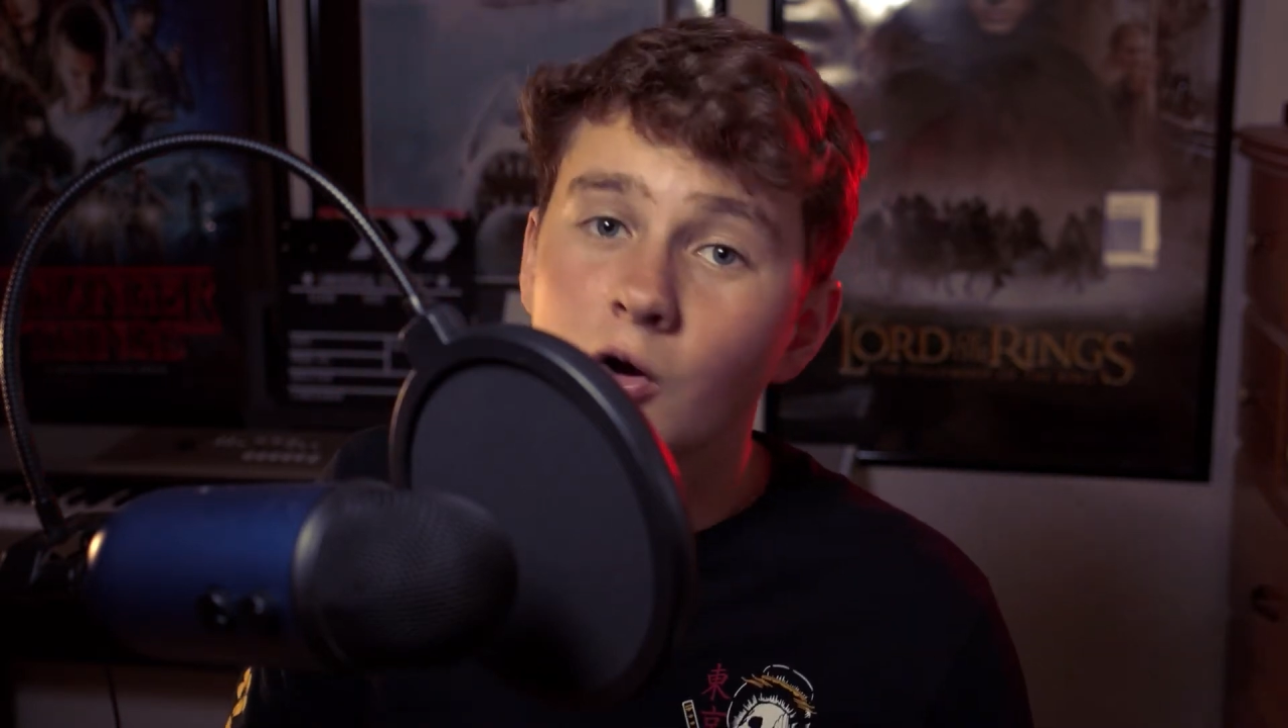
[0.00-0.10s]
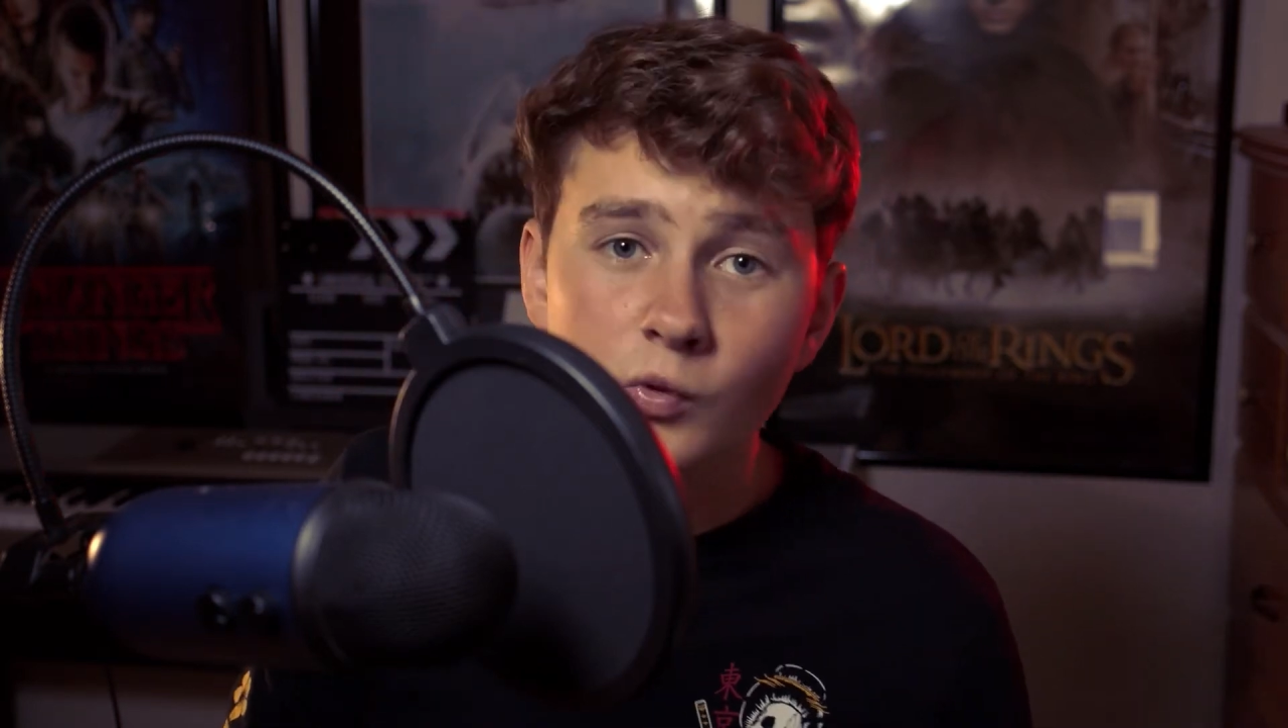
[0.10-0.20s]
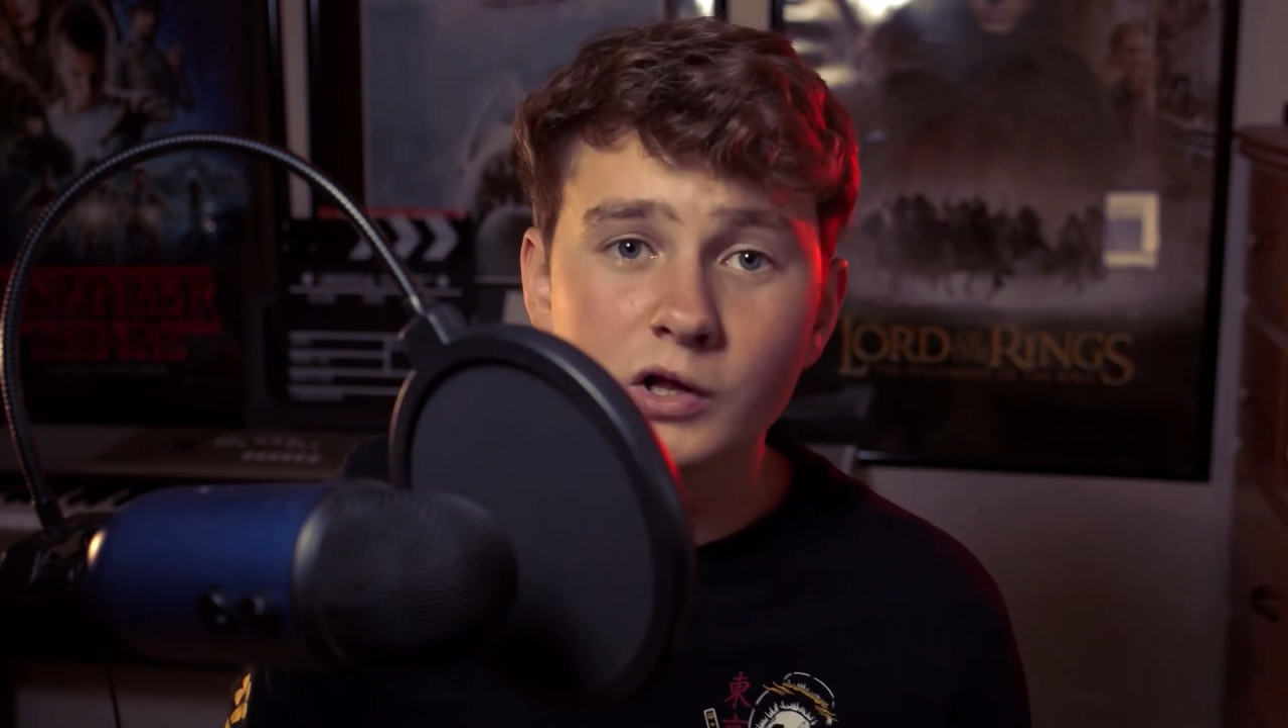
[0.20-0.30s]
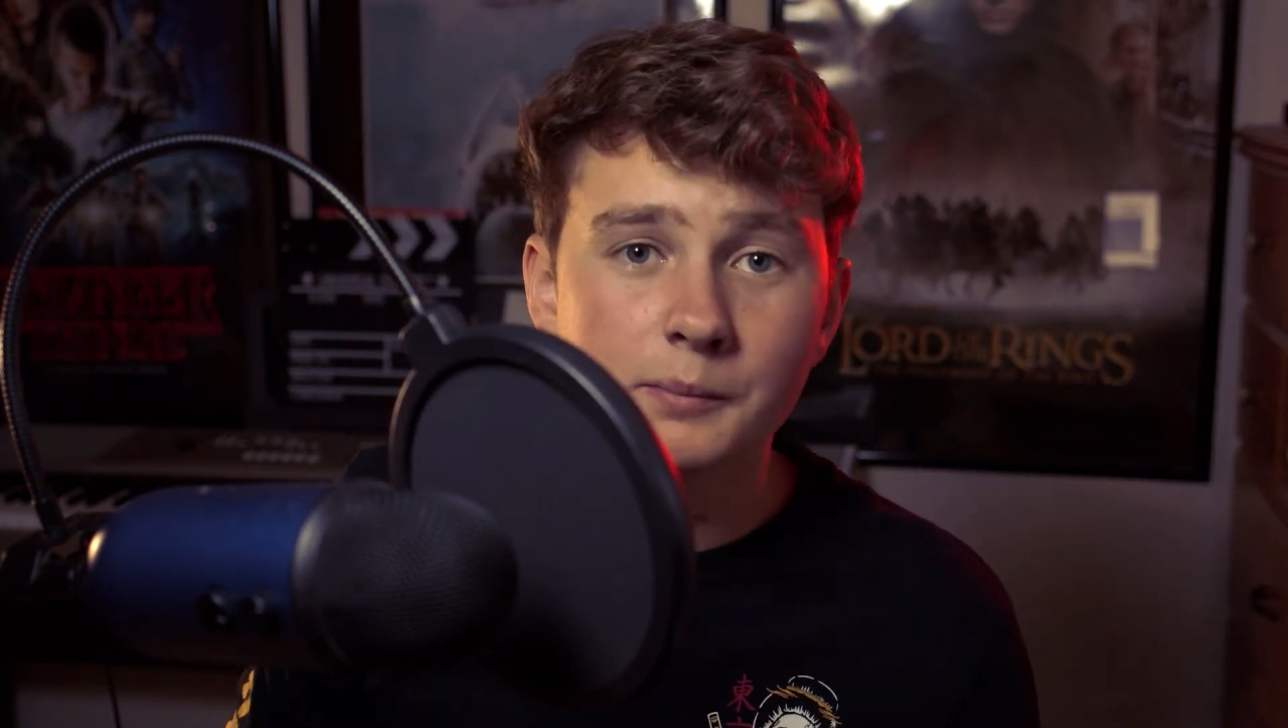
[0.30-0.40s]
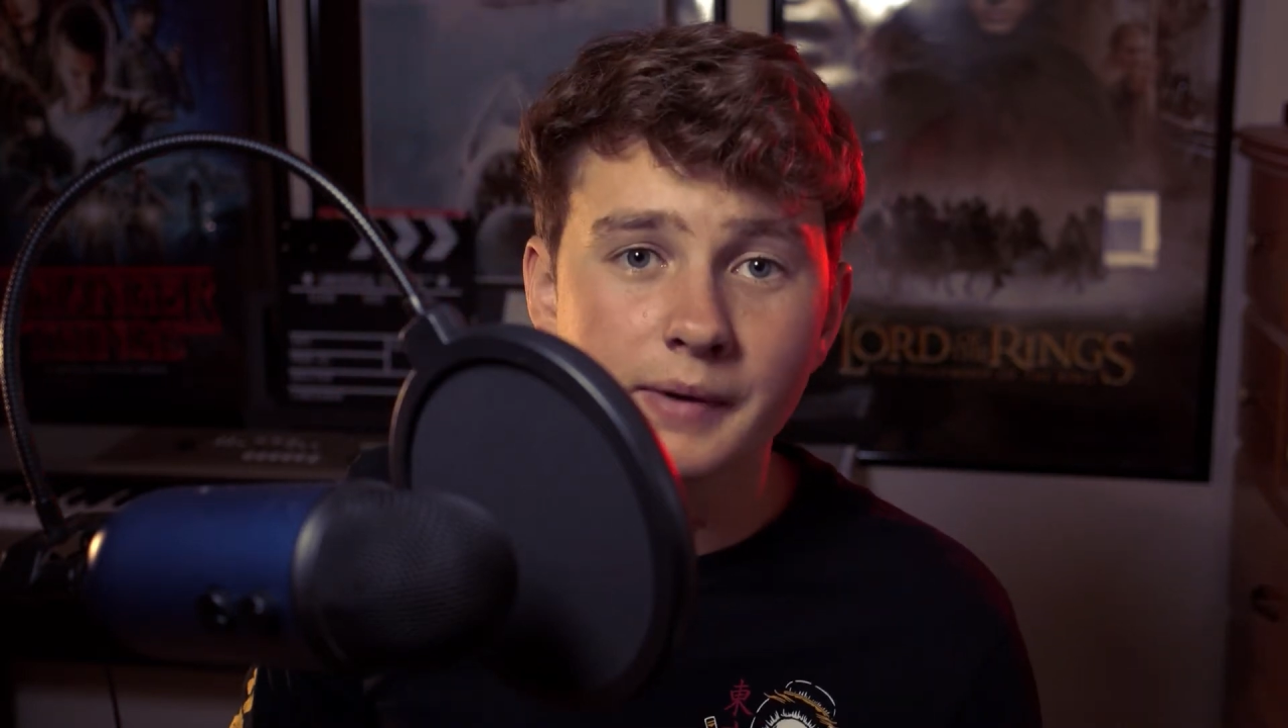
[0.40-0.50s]

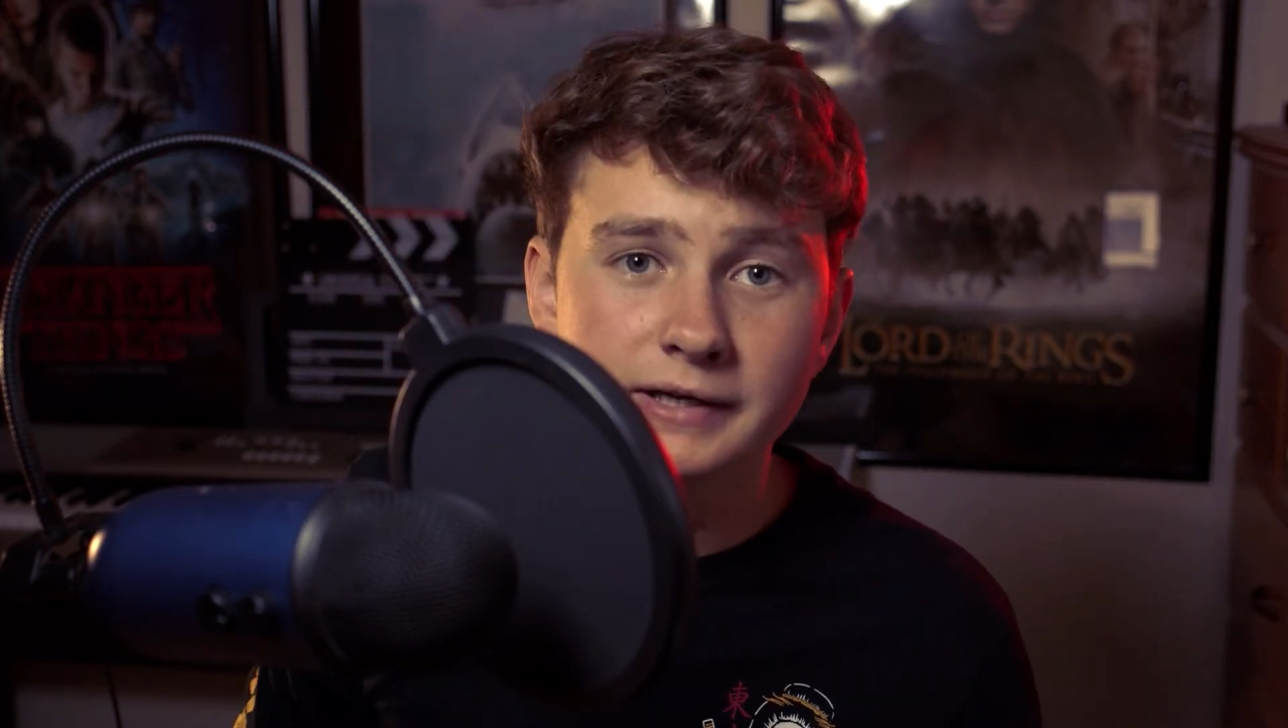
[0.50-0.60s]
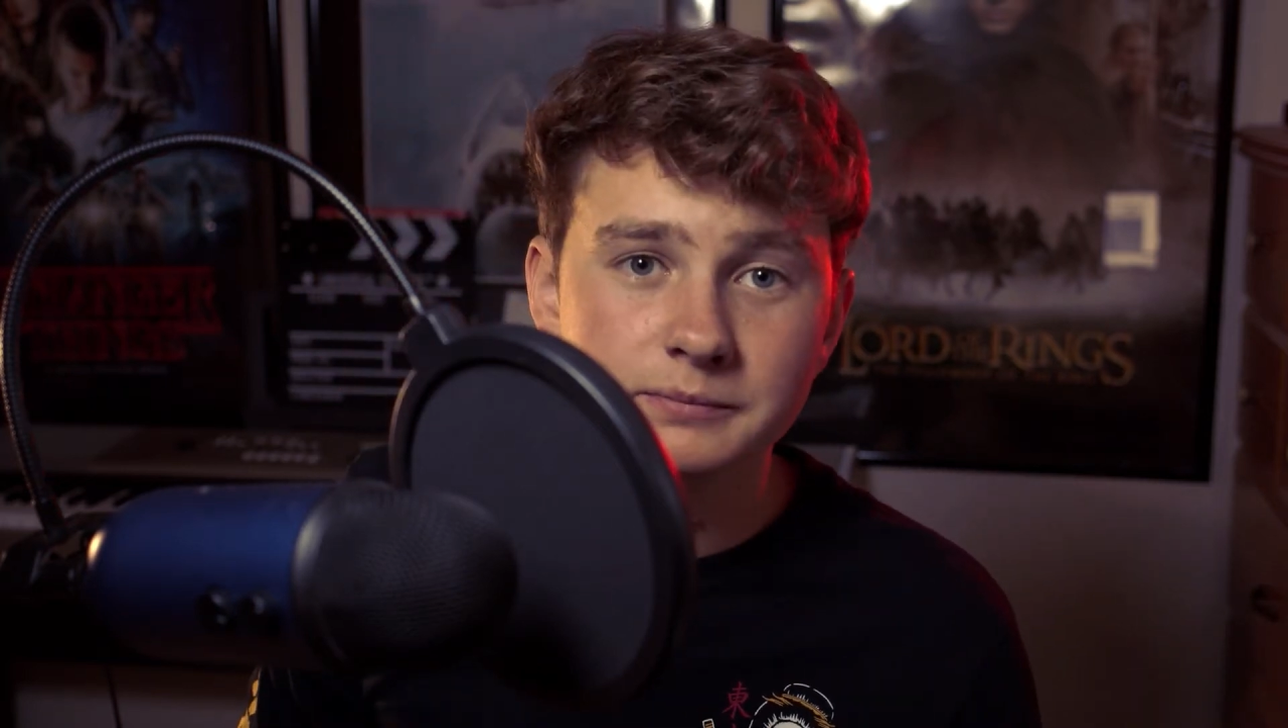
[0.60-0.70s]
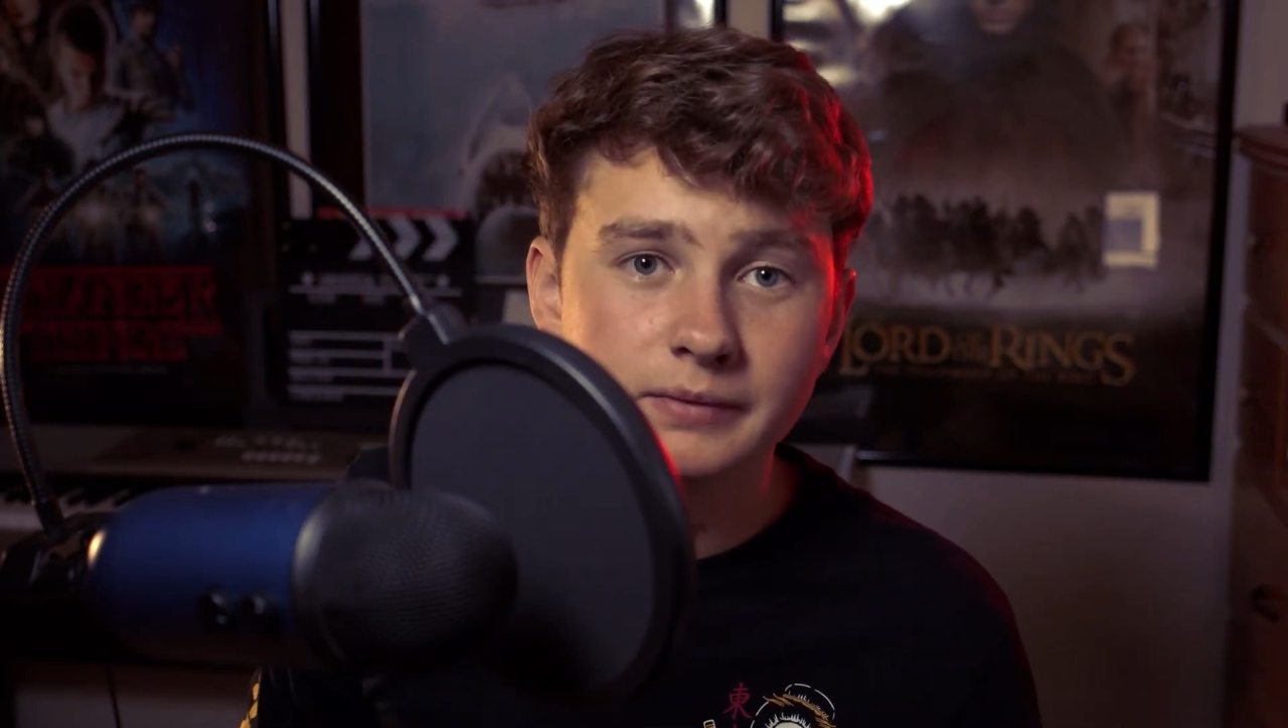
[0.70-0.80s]
Welcome back to